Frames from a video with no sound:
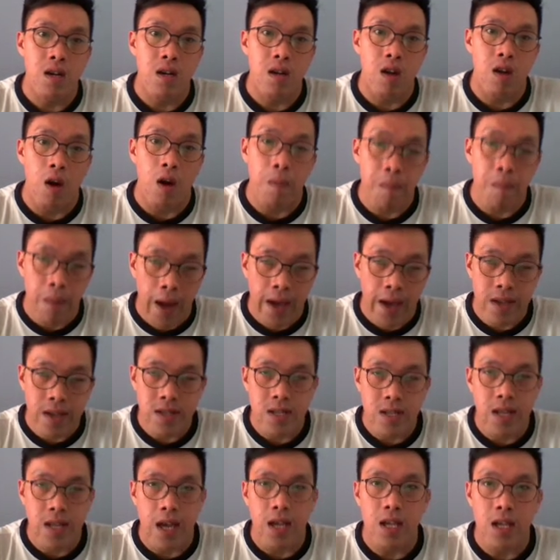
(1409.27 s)
complex
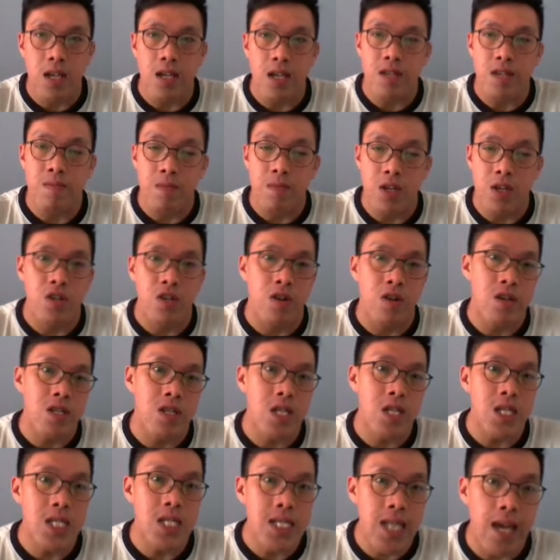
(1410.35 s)
that is
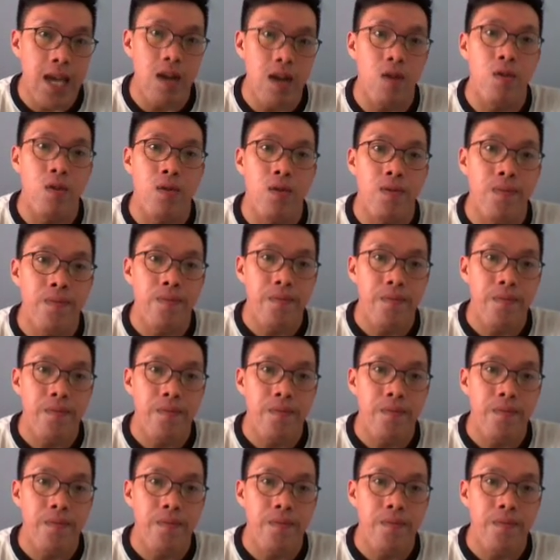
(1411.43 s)
majority state owned.